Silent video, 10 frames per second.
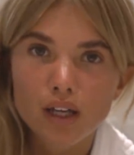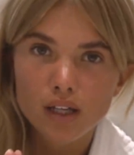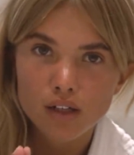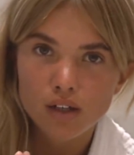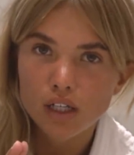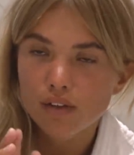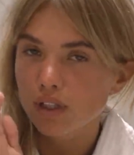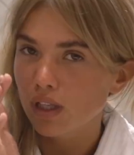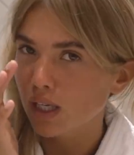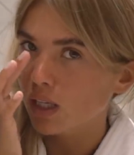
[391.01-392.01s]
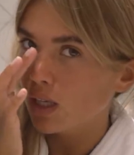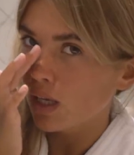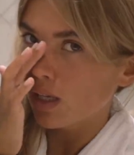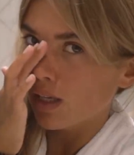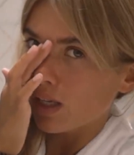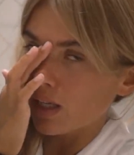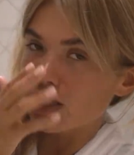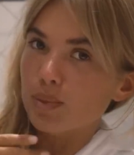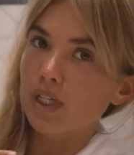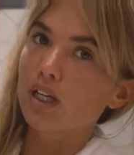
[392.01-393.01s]
I cannot even like
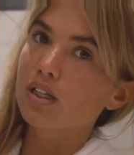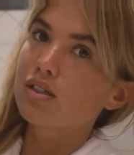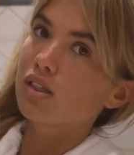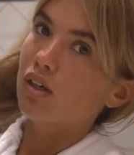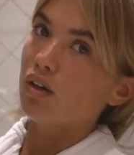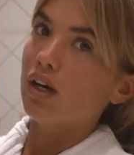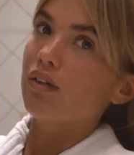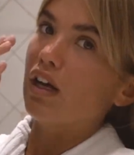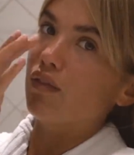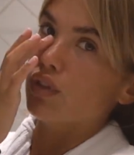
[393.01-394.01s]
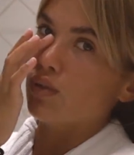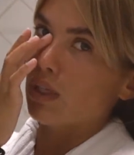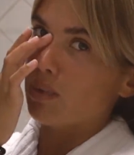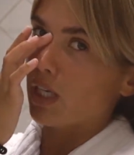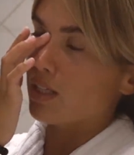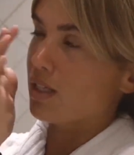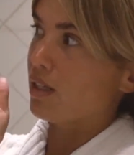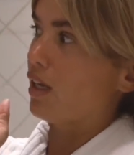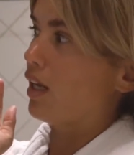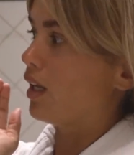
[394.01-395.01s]
explain it. So I ran for 20 minutes and
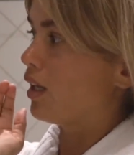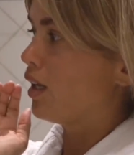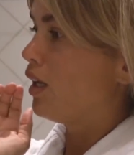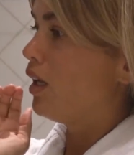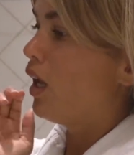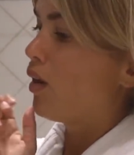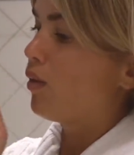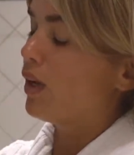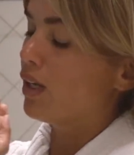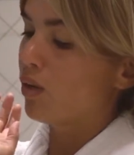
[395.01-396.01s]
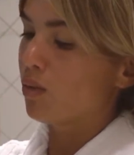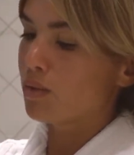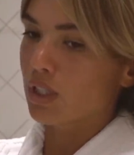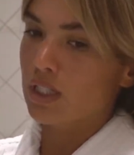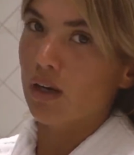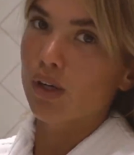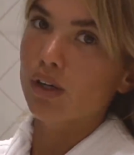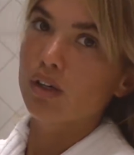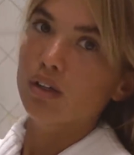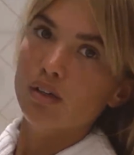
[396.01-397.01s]
then I went home, took a
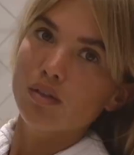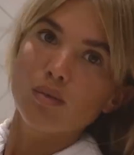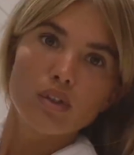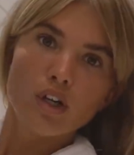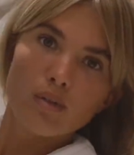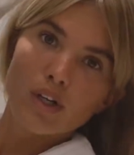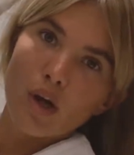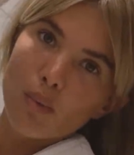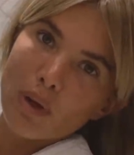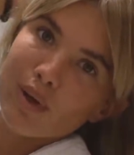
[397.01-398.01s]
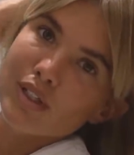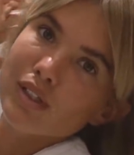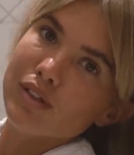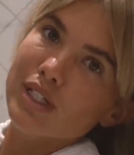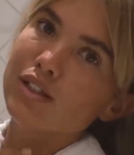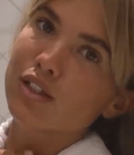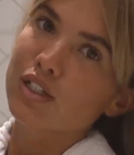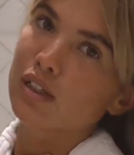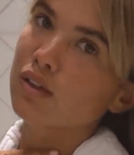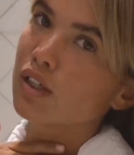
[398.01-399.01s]
shower. Not went home, I went to the hotel, took a
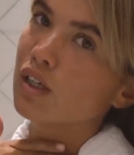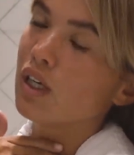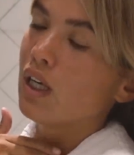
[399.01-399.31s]
shower.